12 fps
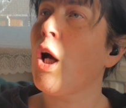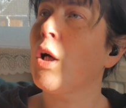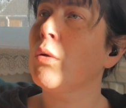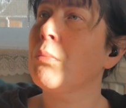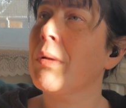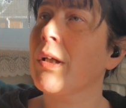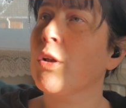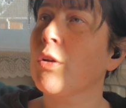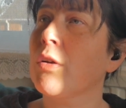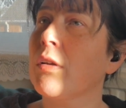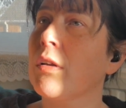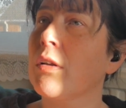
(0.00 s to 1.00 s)
Oh my
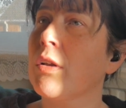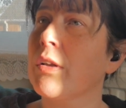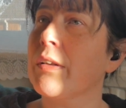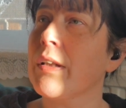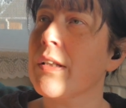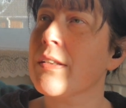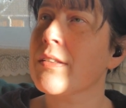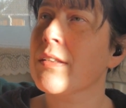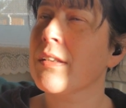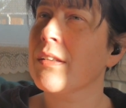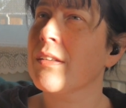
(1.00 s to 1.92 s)
goodness.